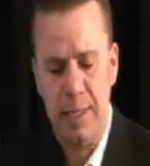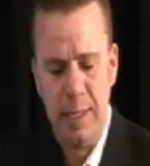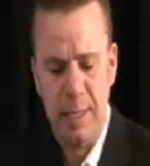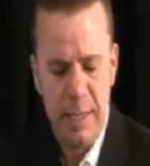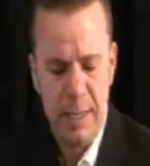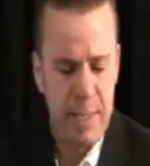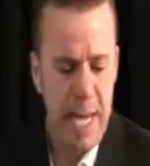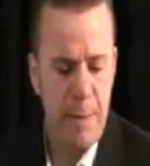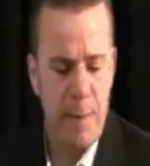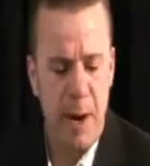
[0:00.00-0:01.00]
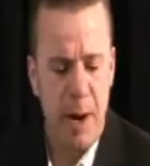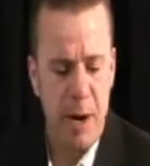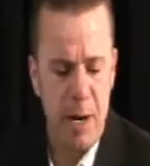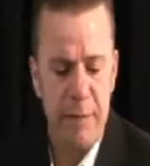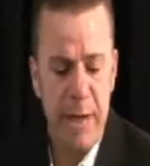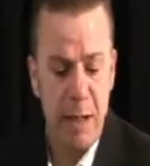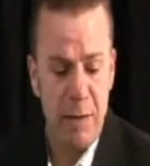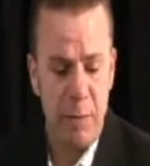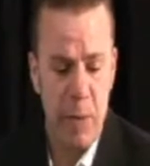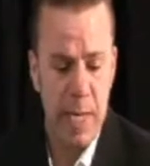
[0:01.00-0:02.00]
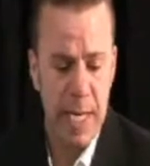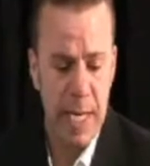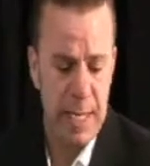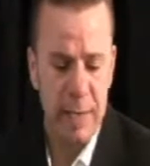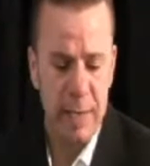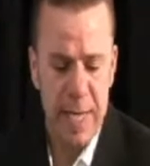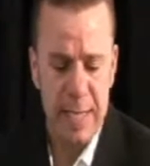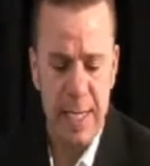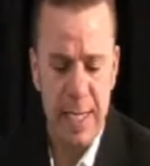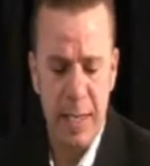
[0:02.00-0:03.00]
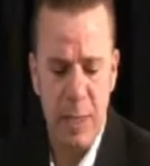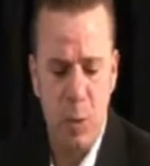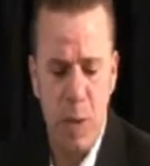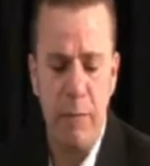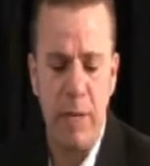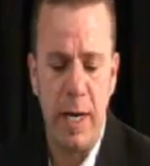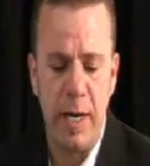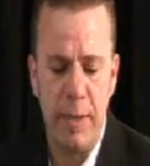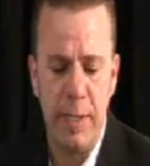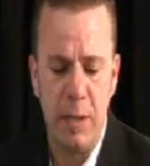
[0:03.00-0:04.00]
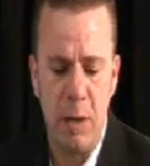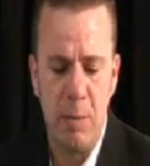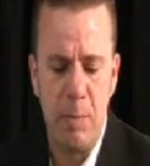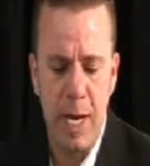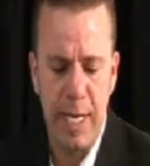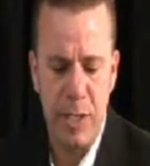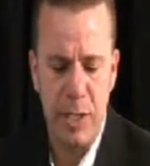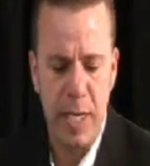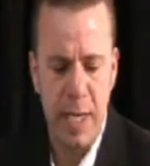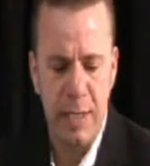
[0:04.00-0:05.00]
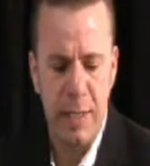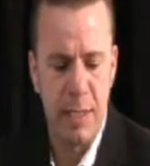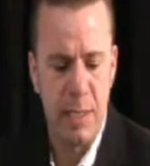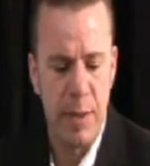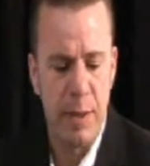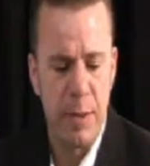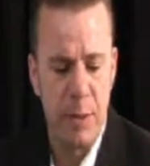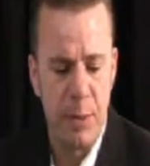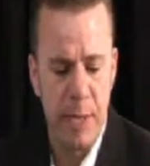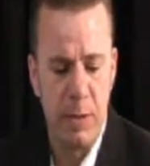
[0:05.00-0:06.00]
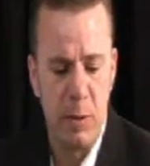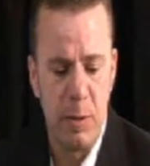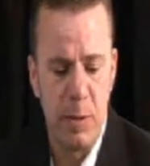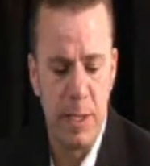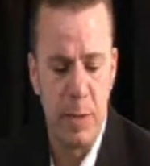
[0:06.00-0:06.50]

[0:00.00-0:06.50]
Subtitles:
The State Bar of California is investigating 1,200 loan modification cases and more than 300 lawyers who were